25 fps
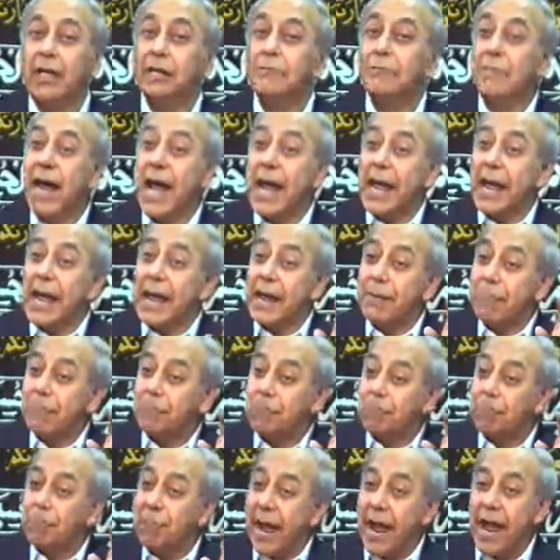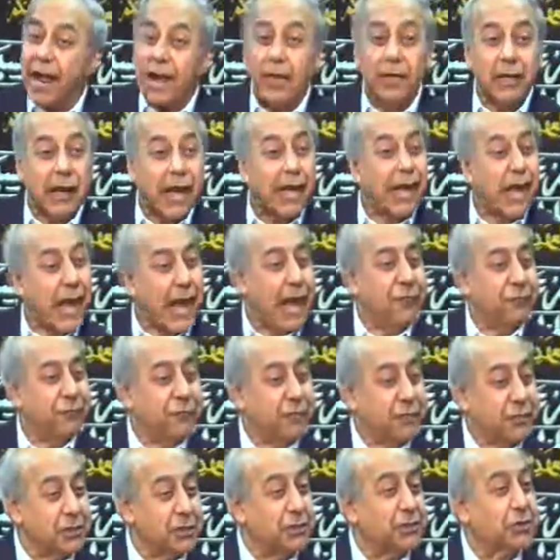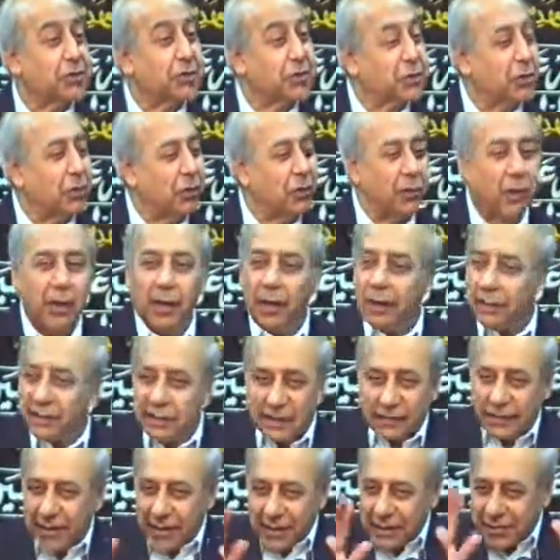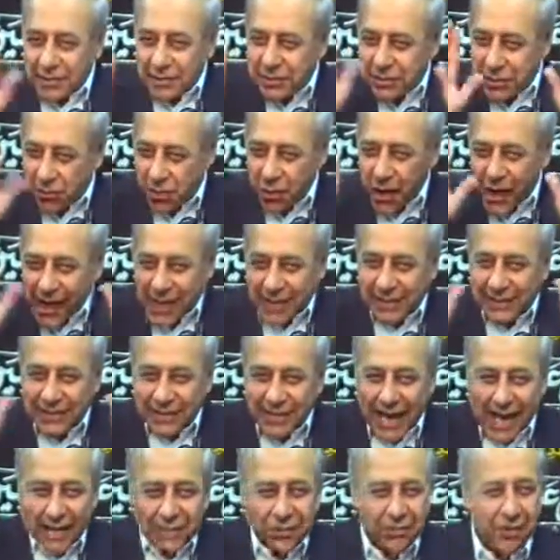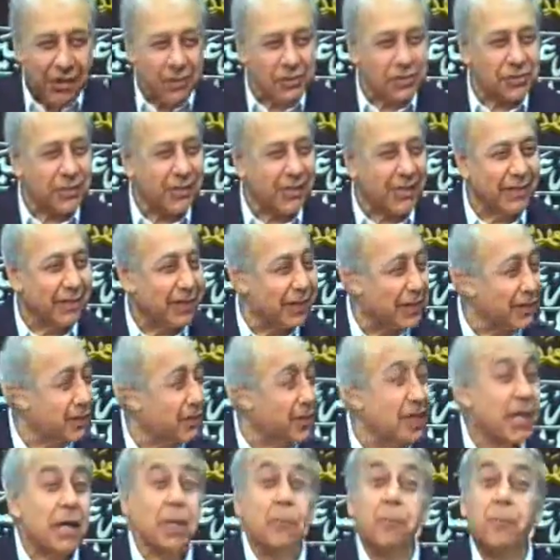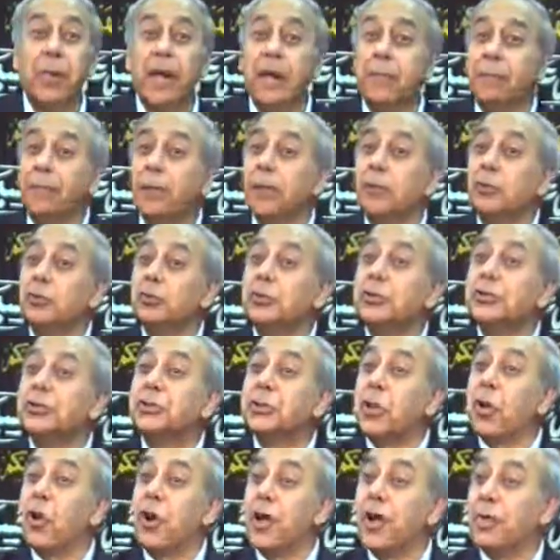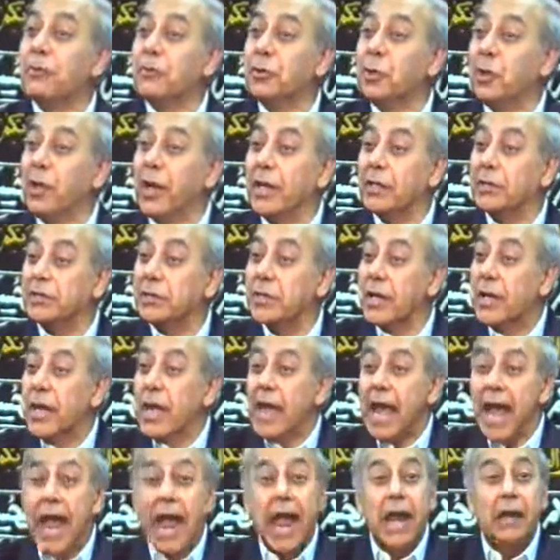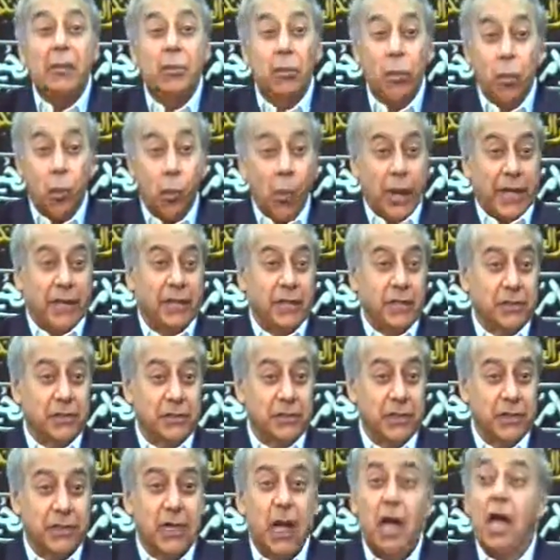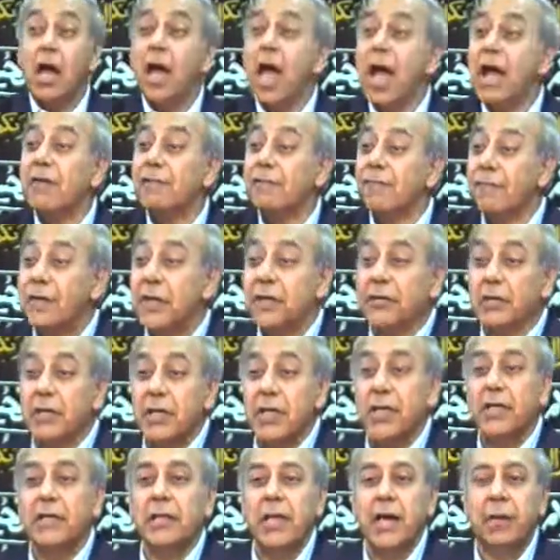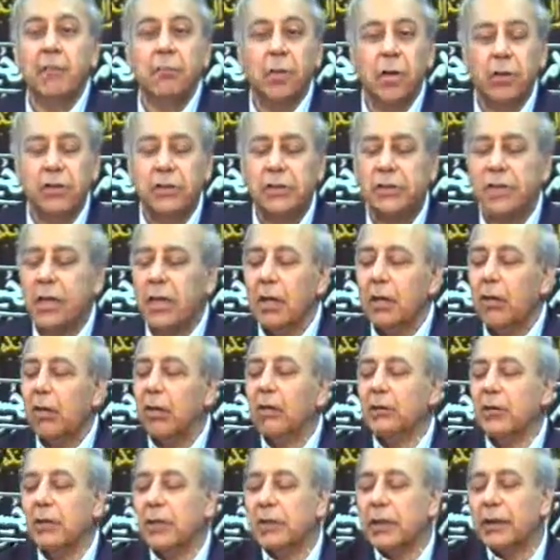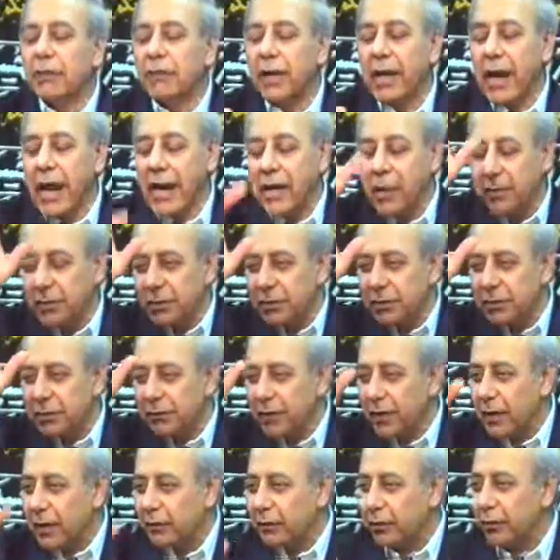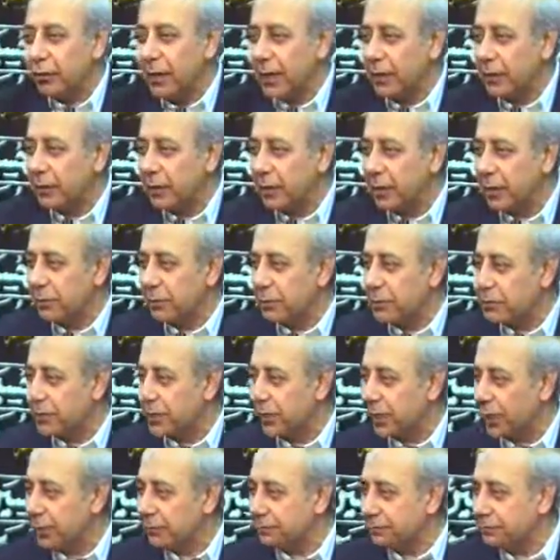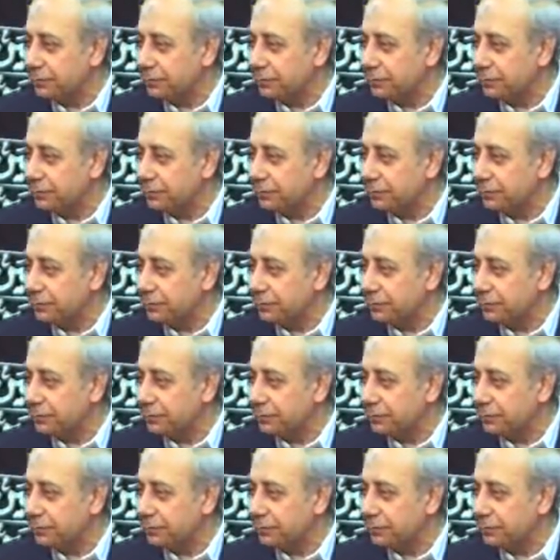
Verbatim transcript: My pain and effort is to show that there is no exaggeration in this. People who saw him do it and who witnessed it have written in their books, although they were enemies of Ahlul Bayt salam.